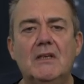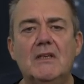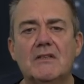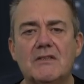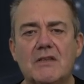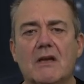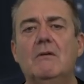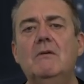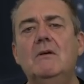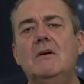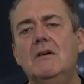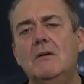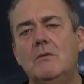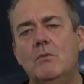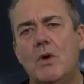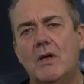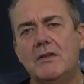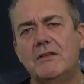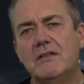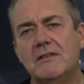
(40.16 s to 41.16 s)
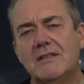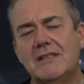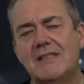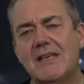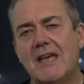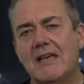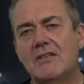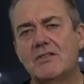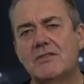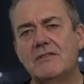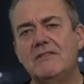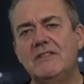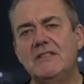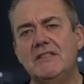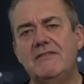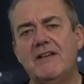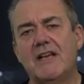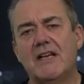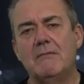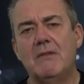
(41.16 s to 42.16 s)
So, what does test driven
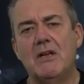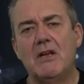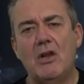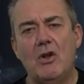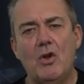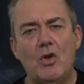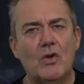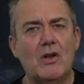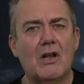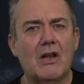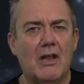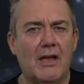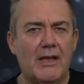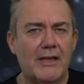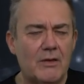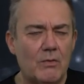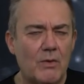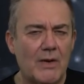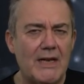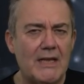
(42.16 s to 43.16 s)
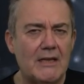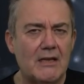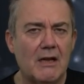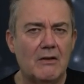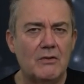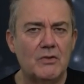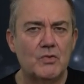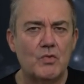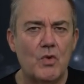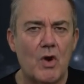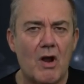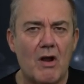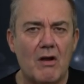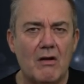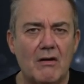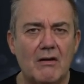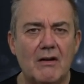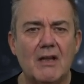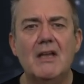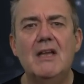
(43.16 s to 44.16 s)
development look like when it goes
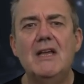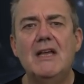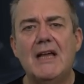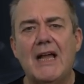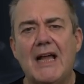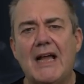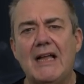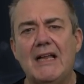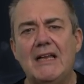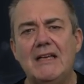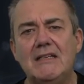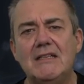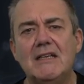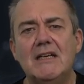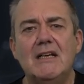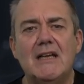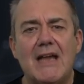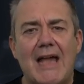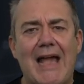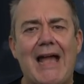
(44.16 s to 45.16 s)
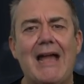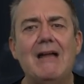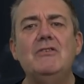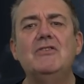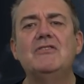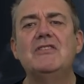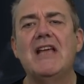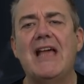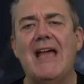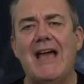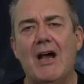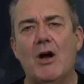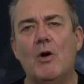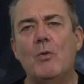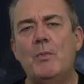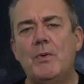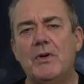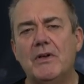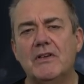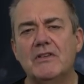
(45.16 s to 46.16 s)
wrong, and how does it
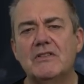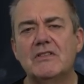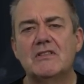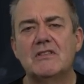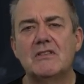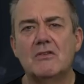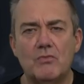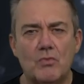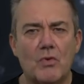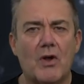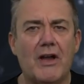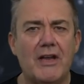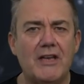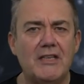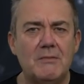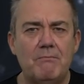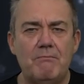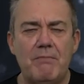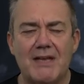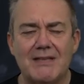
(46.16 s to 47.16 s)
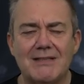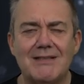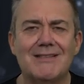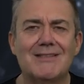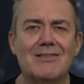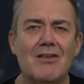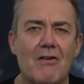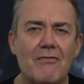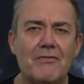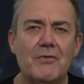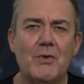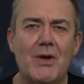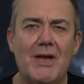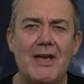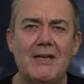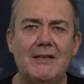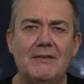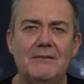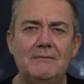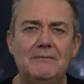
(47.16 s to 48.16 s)
help us to write better software?